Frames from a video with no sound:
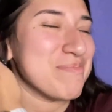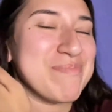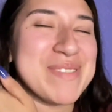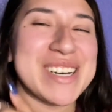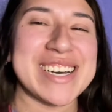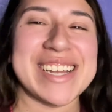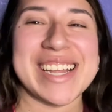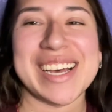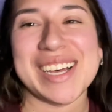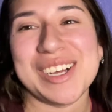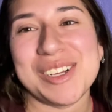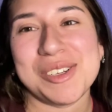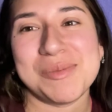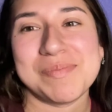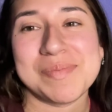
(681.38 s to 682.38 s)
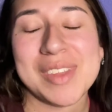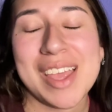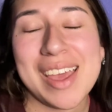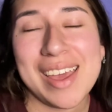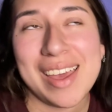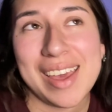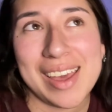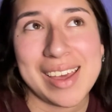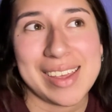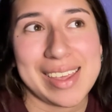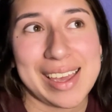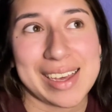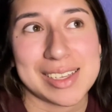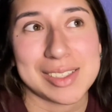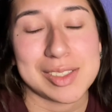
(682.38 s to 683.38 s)
but um
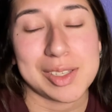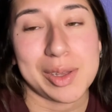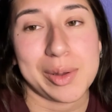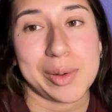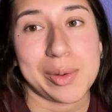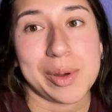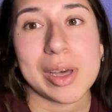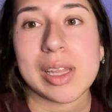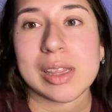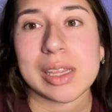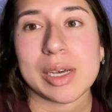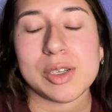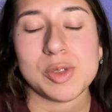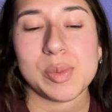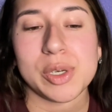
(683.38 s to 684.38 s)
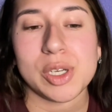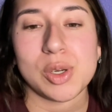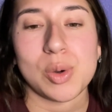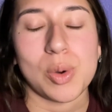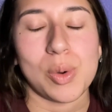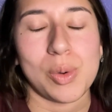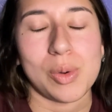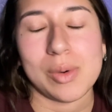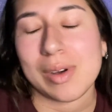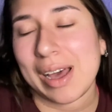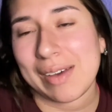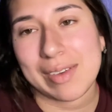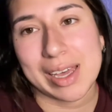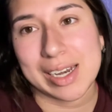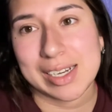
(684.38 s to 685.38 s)
yeah, so that was pretty cool.
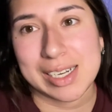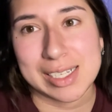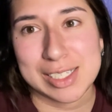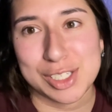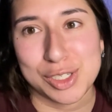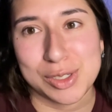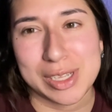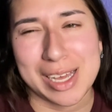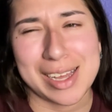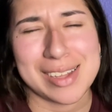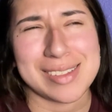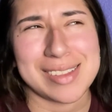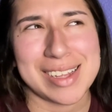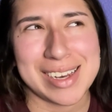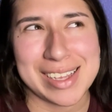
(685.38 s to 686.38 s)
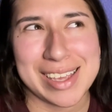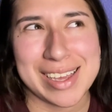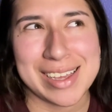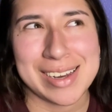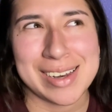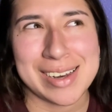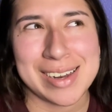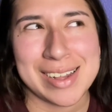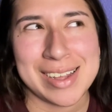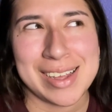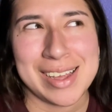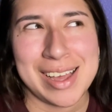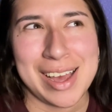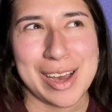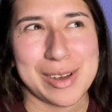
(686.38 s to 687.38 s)
Haven't had a dentist do that. Then again,
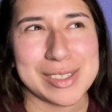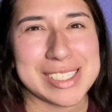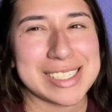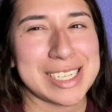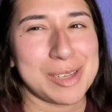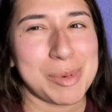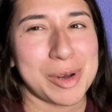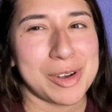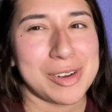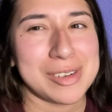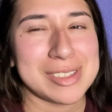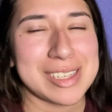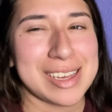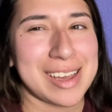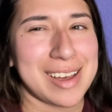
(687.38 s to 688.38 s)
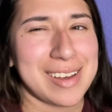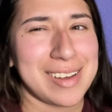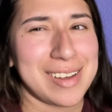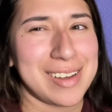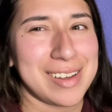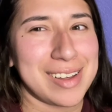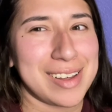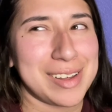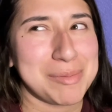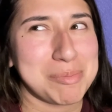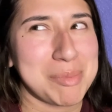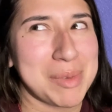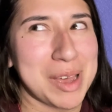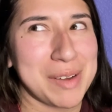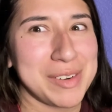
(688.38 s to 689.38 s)
I was like telling my girl, like, uh,
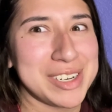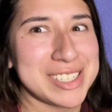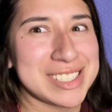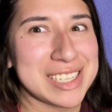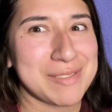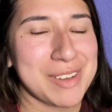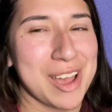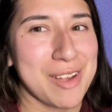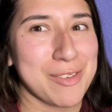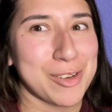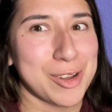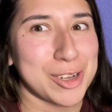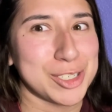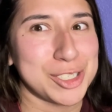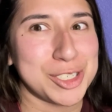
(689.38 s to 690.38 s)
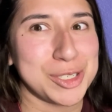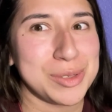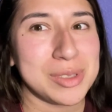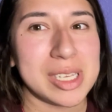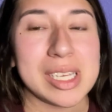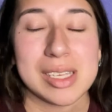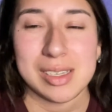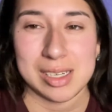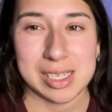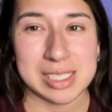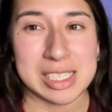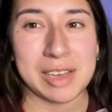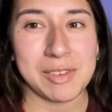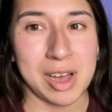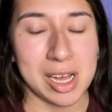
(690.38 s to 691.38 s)
every dentist I've ever gone to, like, because
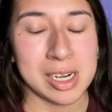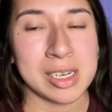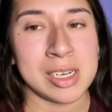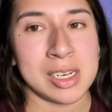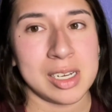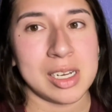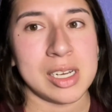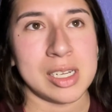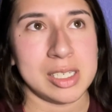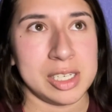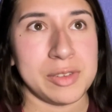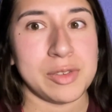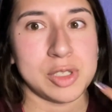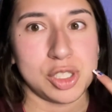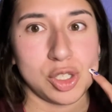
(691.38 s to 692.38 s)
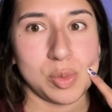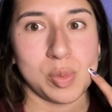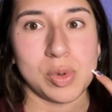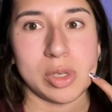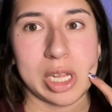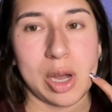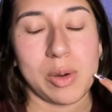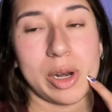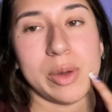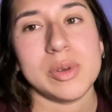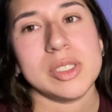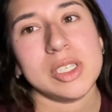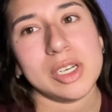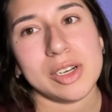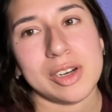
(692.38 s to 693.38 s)
I've gotten a different tooth pulled out when I
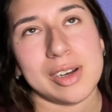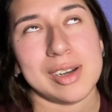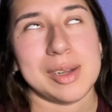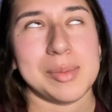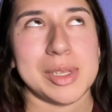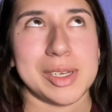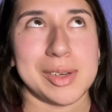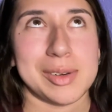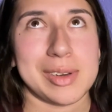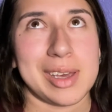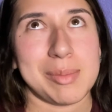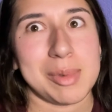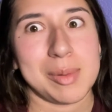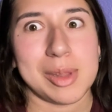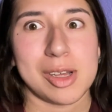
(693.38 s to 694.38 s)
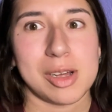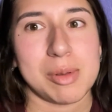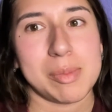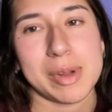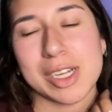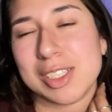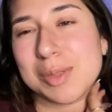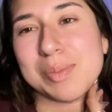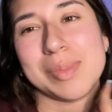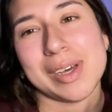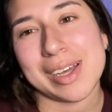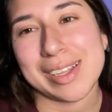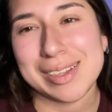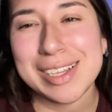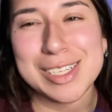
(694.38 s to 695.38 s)
was younger, and I'm like, okay, maybe they call my parents,
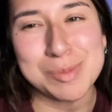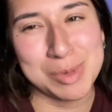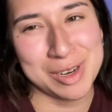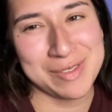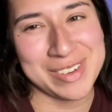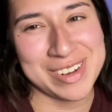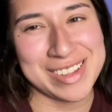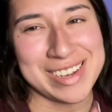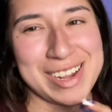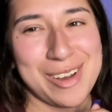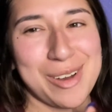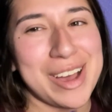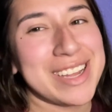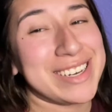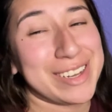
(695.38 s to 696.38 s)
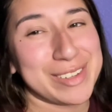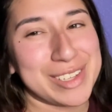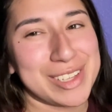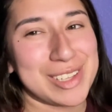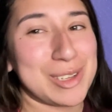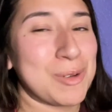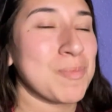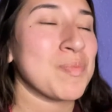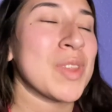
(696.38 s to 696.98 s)
but that's benefit of the doubt. I doubt that though.